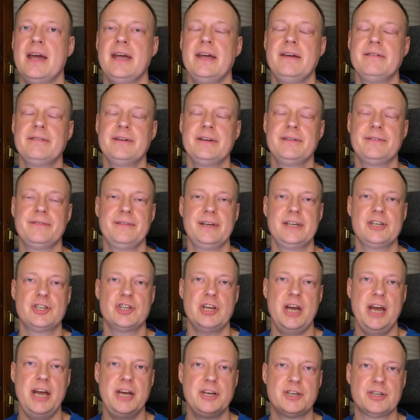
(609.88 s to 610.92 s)
even if we
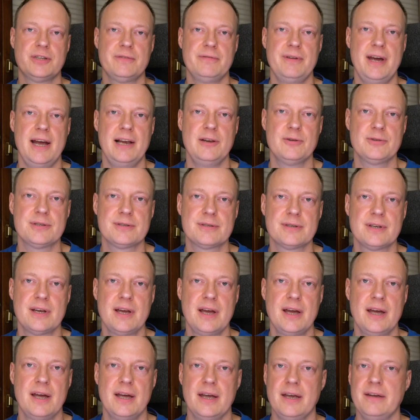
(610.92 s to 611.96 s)
change the values,
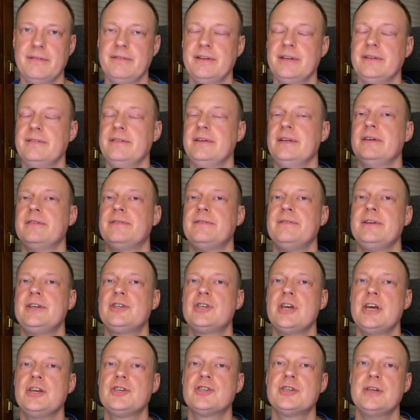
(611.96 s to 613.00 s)
even if we
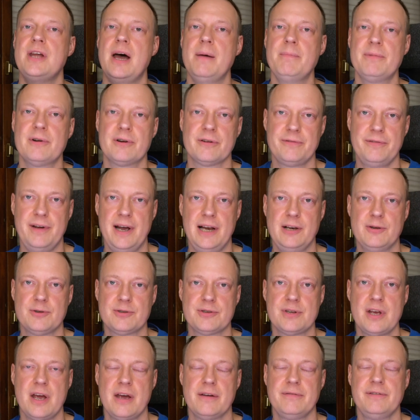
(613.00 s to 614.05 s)
change number of
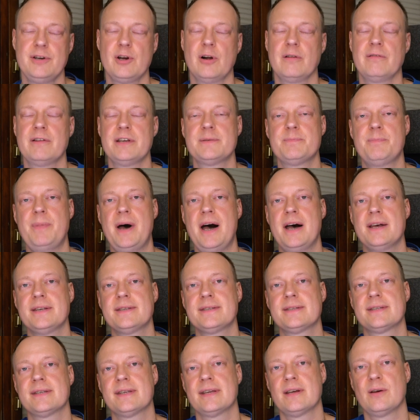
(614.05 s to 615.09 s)
values, we always
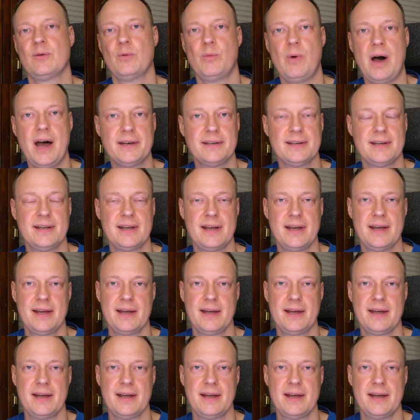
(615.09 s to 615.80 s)
pass one